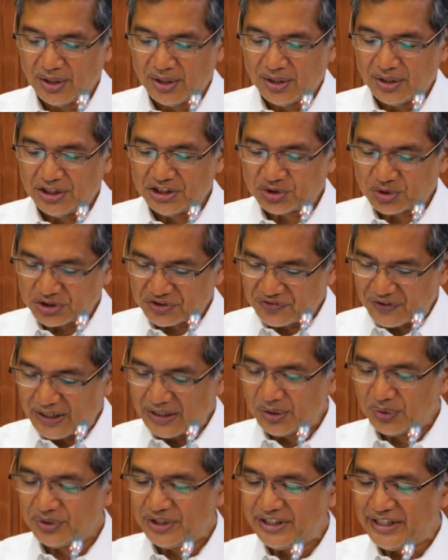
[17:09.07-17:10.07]
This was
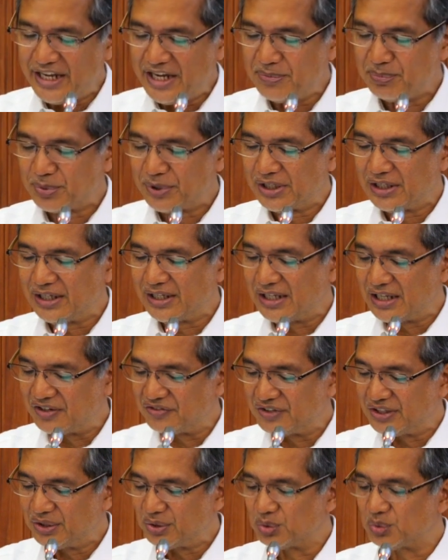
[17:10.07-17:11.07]
followed in April
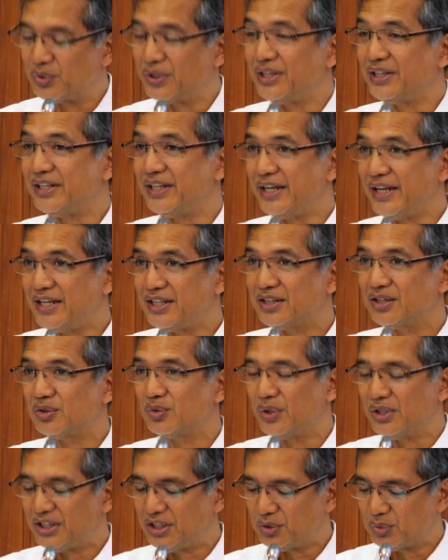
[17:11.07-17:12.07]
11 to 28,
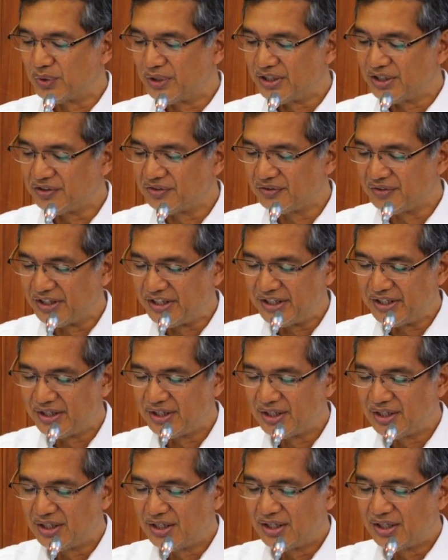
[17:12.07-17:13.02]
2023,